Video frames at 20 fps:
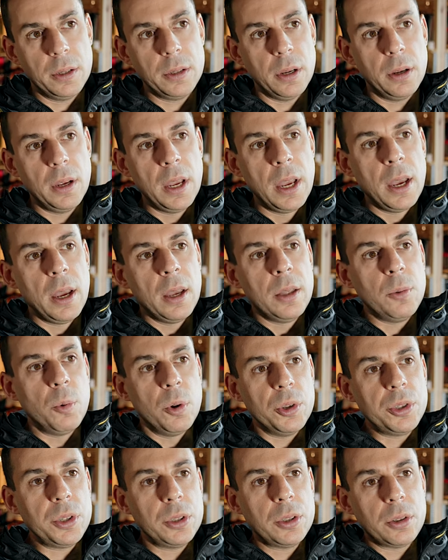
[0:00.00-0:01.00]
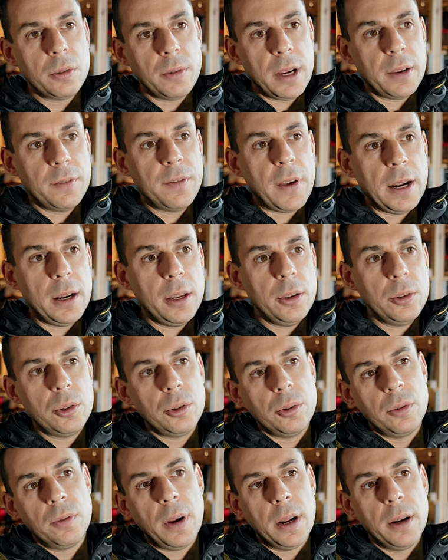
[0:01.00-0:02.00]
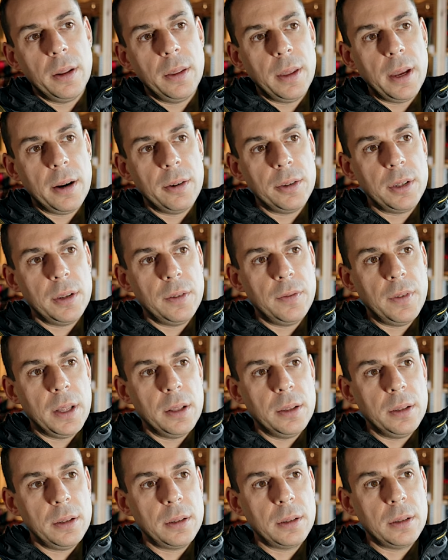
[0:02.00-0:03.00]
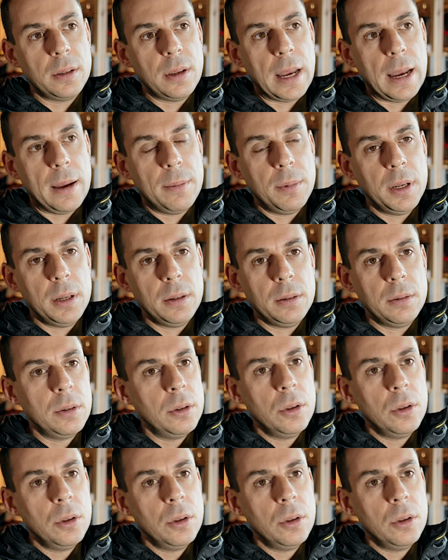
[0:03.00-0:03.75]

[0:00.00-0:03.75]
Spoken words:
So what's the direct value to a runner there as the event's happening?